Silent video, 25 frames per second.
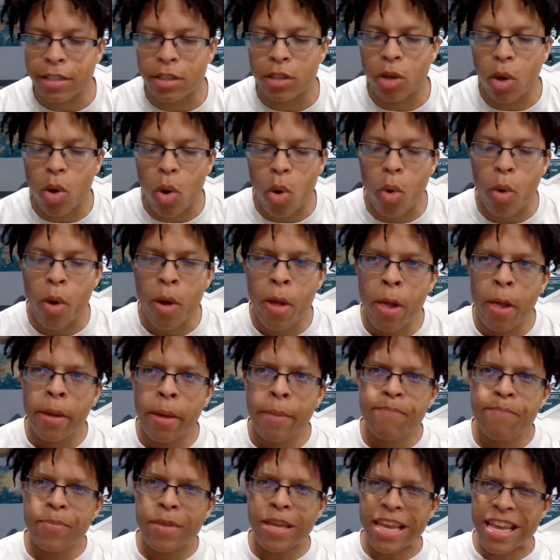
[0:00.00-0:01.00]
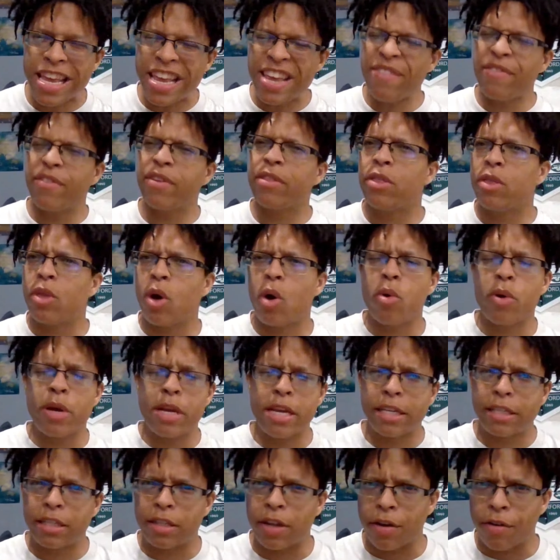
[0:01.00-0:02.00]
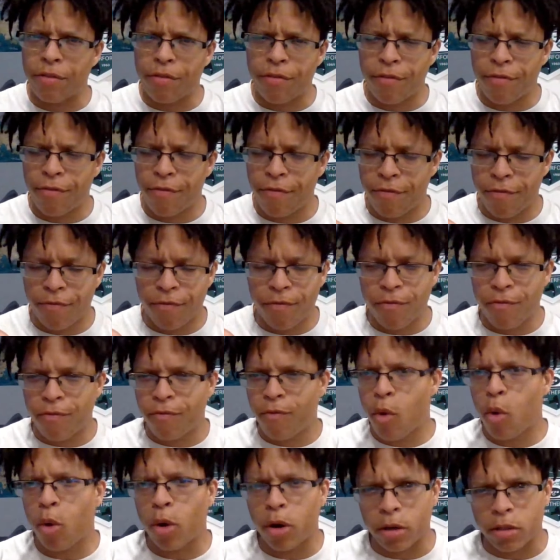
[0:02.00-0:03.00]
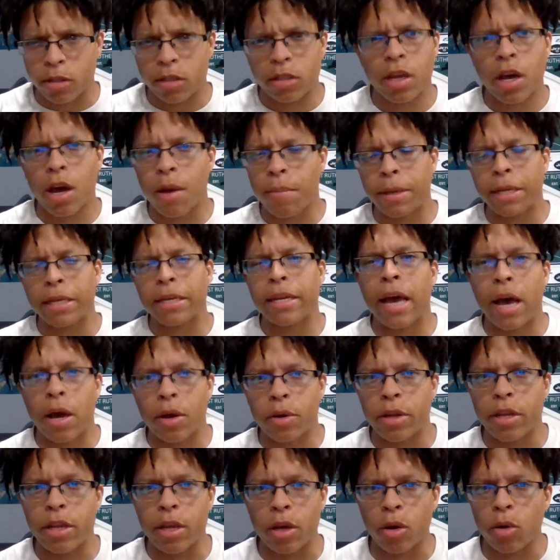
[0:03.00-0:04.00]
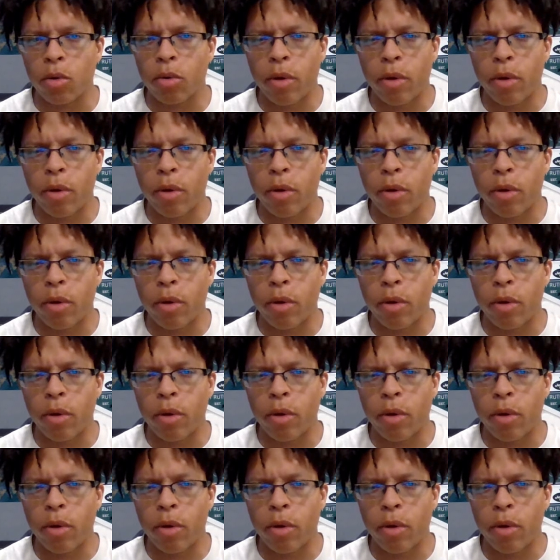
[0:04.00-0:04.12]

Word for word: So even though he's a force coming downhill,